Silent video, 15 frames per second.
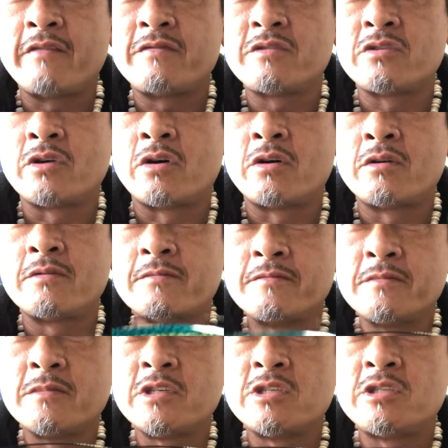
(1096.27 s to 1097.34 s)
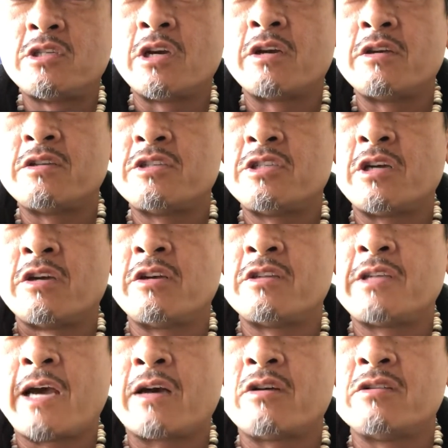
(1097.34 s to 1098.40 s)
So share your
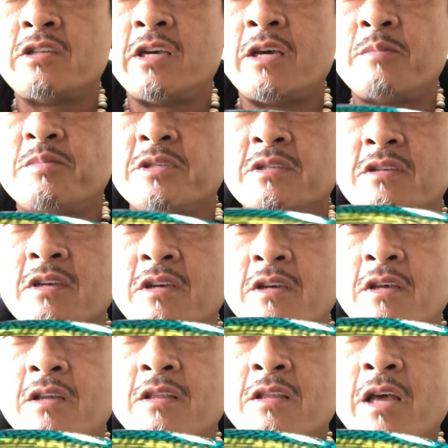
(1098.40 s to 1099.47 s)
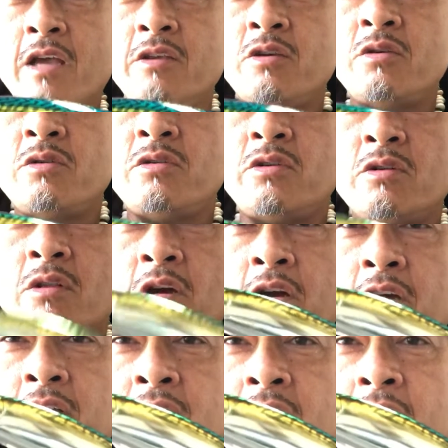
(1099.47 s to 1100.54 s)
tackle tips that you
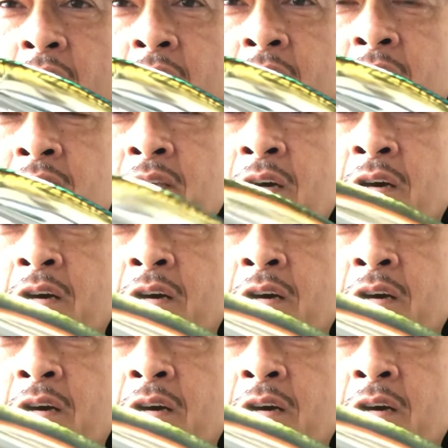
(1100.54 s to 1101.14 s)
learn, and